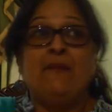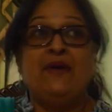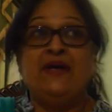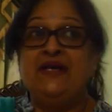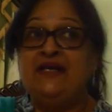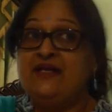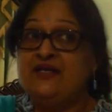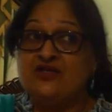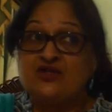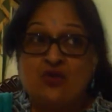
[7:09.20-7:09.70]

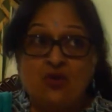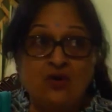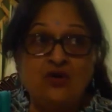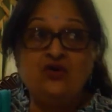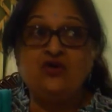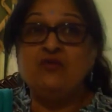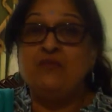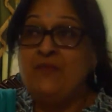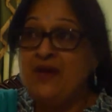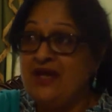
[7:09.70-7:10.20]
but it is
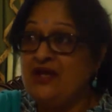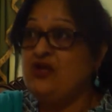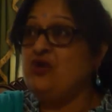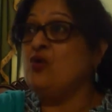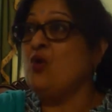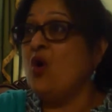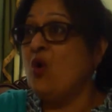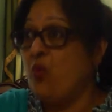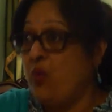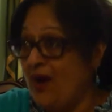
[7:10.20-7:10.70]
going to make
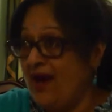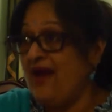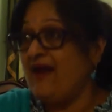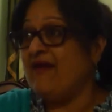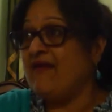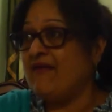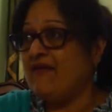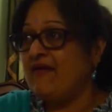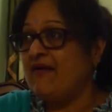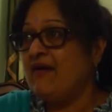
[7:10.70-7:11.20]
you
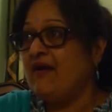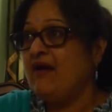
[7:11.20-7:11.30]
aware